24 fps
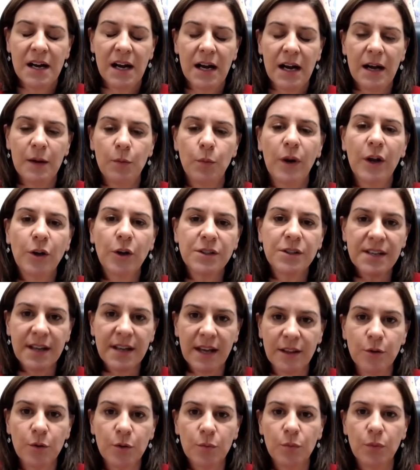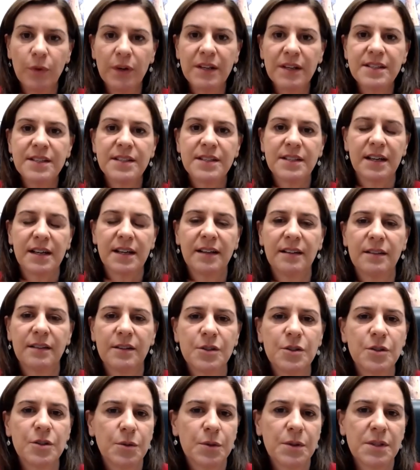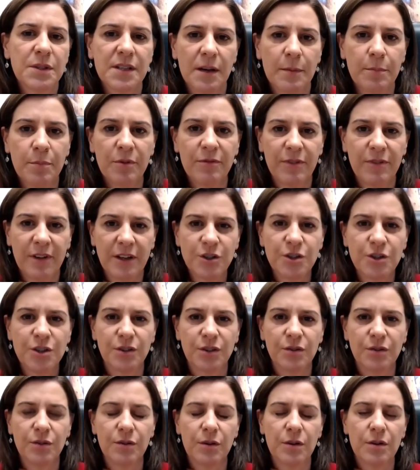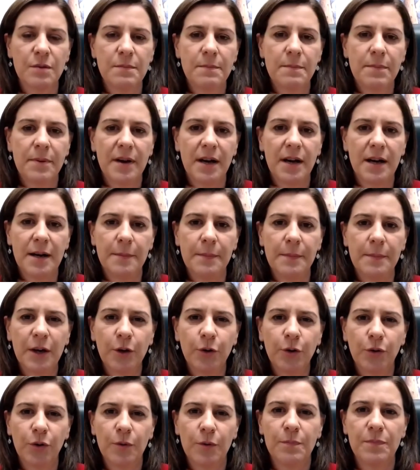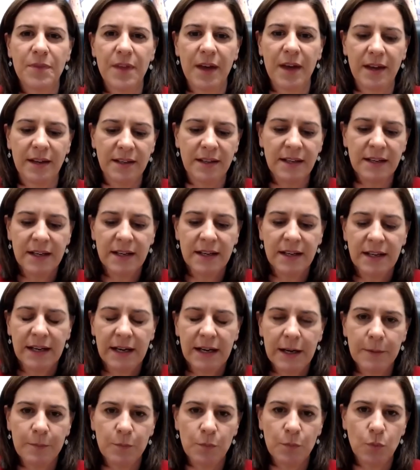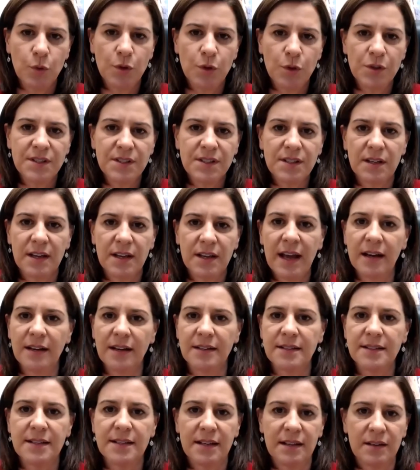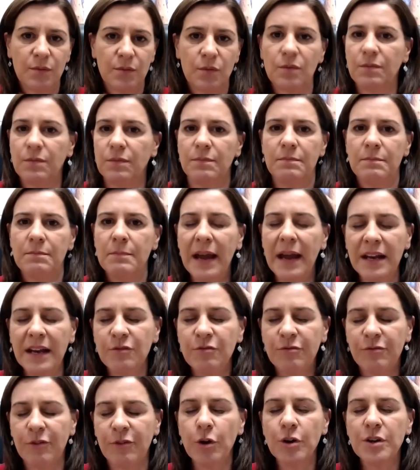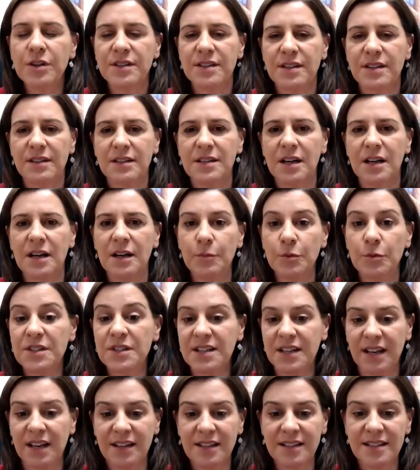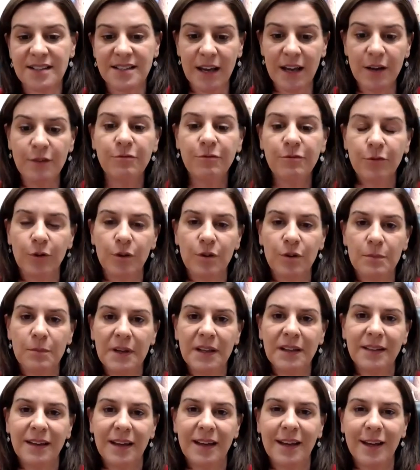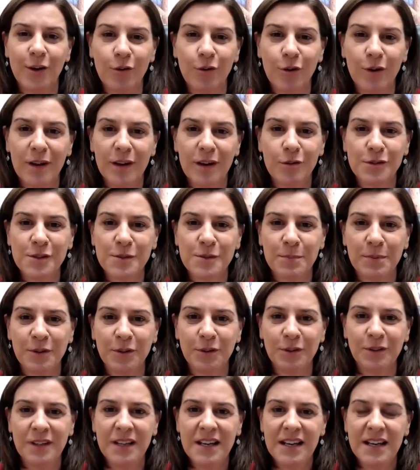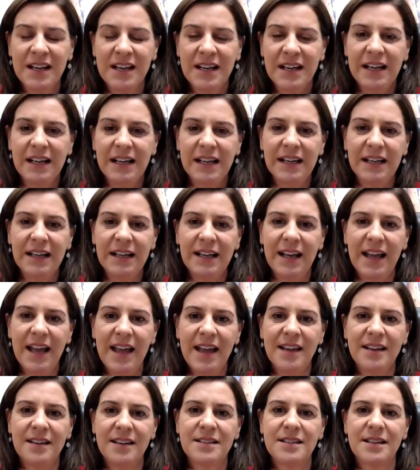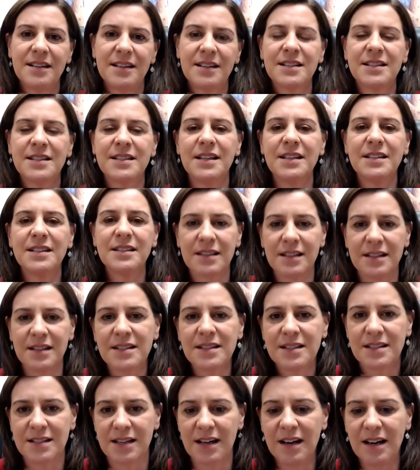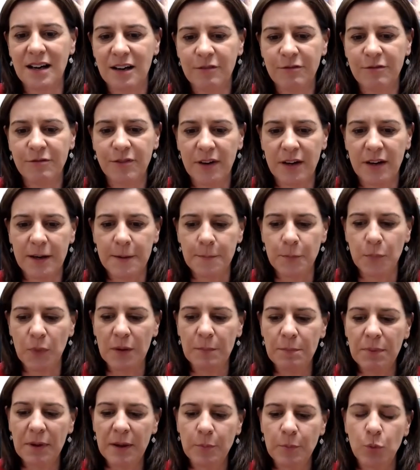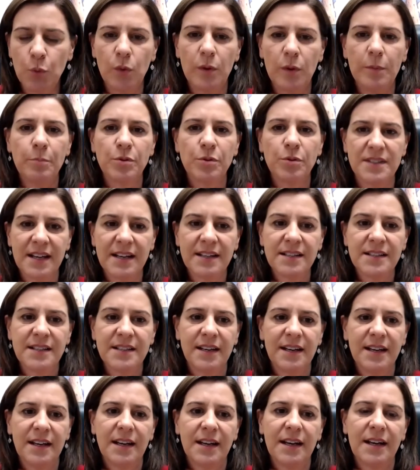We got together and we started the suicide prevention group, a group that had its main focus at the time was to get a safe room in the Kingaroy Hospital and assist the staff when people were presenting,